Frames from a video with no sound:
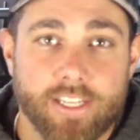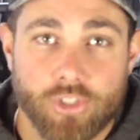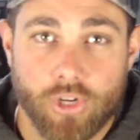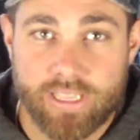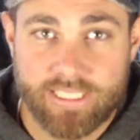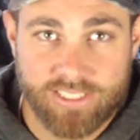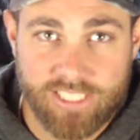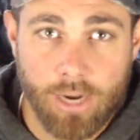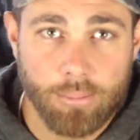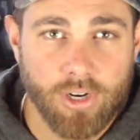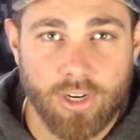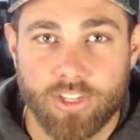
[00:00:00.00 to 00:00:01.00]
During the
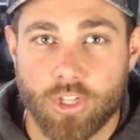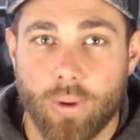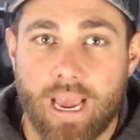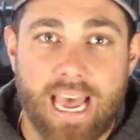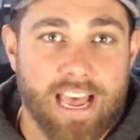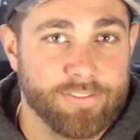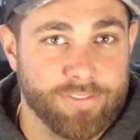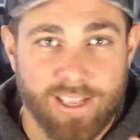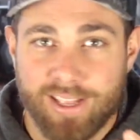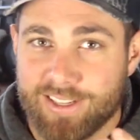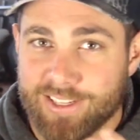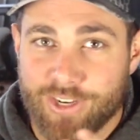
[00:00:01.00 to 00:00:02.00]
summer, you have,
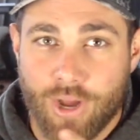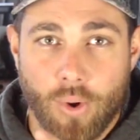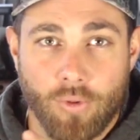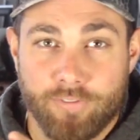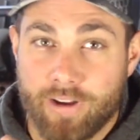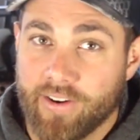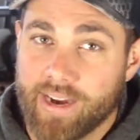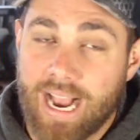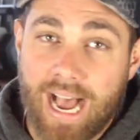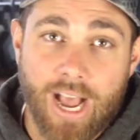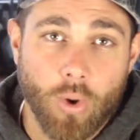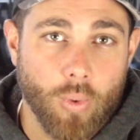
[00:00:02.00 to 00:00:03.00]
you know, very
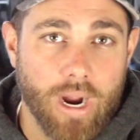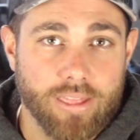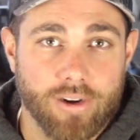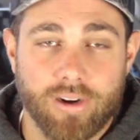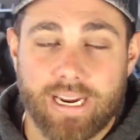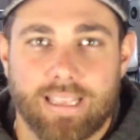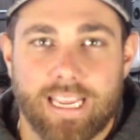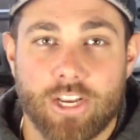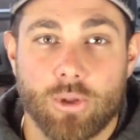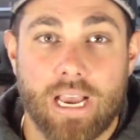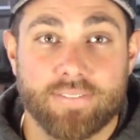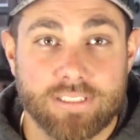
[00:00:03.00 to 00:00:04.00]
hot weather,
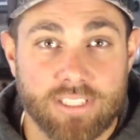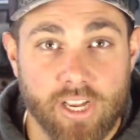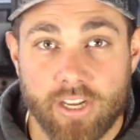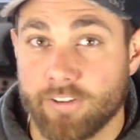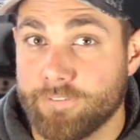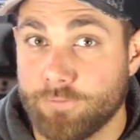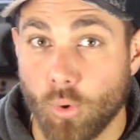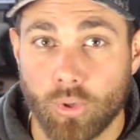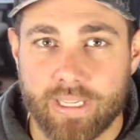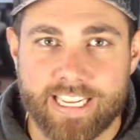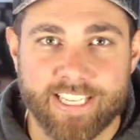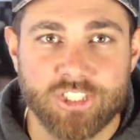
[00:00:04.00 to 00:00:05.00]
and you have a ton of
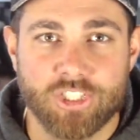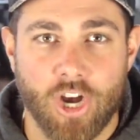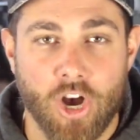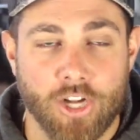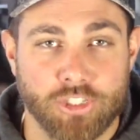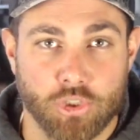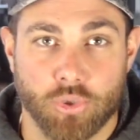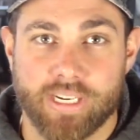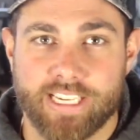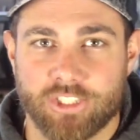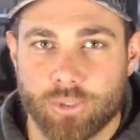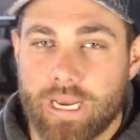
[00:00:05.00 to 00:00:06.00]
foliage on
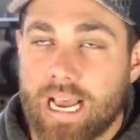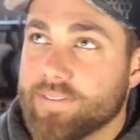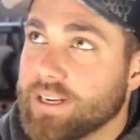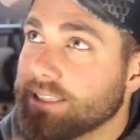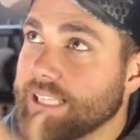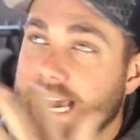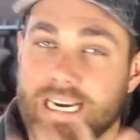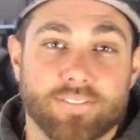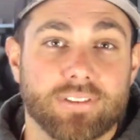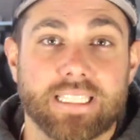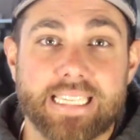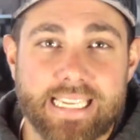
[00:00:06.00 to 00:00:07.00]
trees. You have a lot
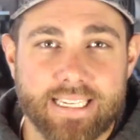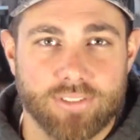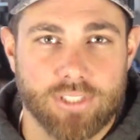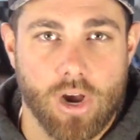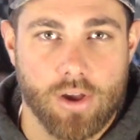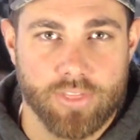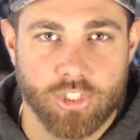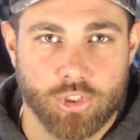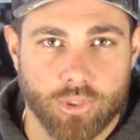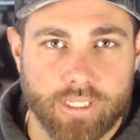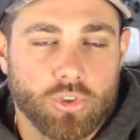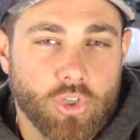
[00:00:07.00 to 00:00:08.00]
of leaves on the
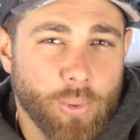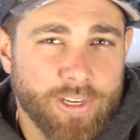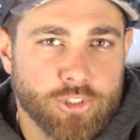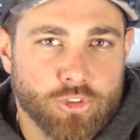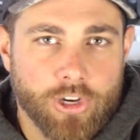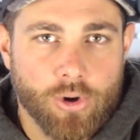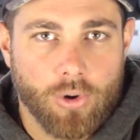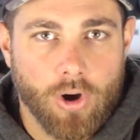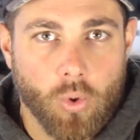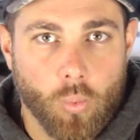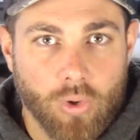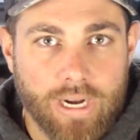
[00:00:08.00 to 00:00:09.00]
tree. So doing tree
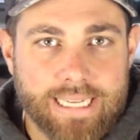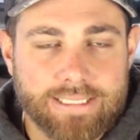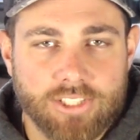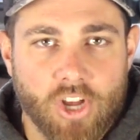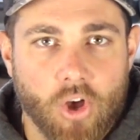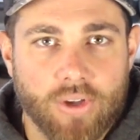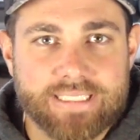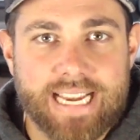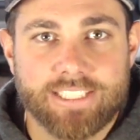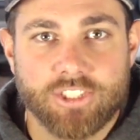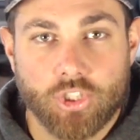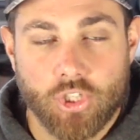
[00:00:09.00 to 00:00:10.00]
work, what I saw is
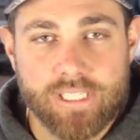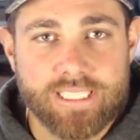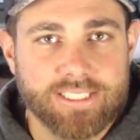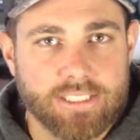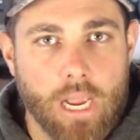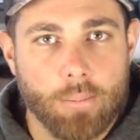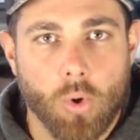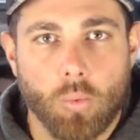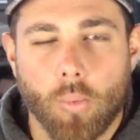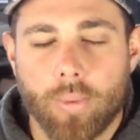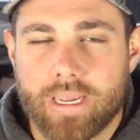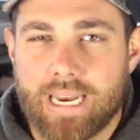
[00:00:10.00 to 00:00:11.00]
that during the summer
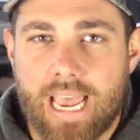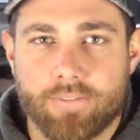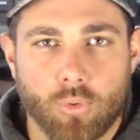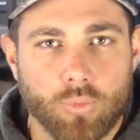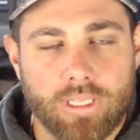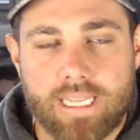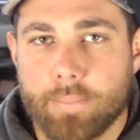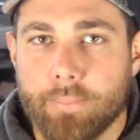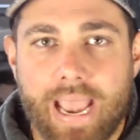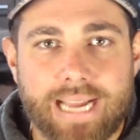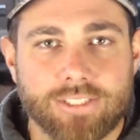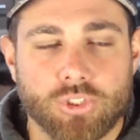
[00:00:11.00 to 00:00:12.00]
when we would have a really
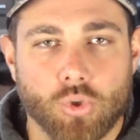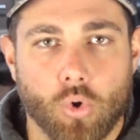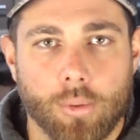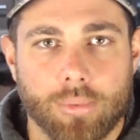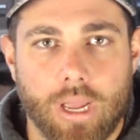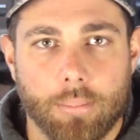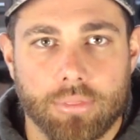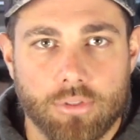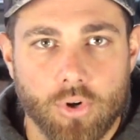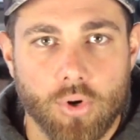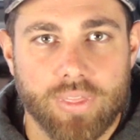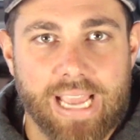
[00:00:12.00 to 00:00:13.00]
bad storm come
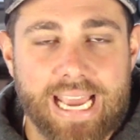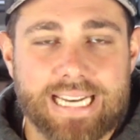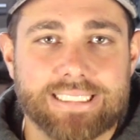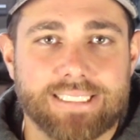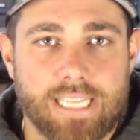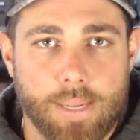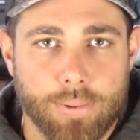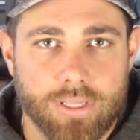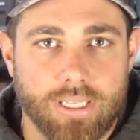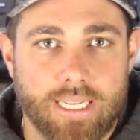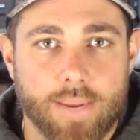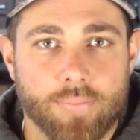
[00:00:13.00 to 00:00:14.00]
through, that is
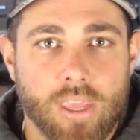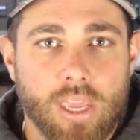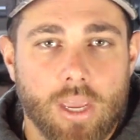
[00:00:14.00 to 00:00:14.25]
typically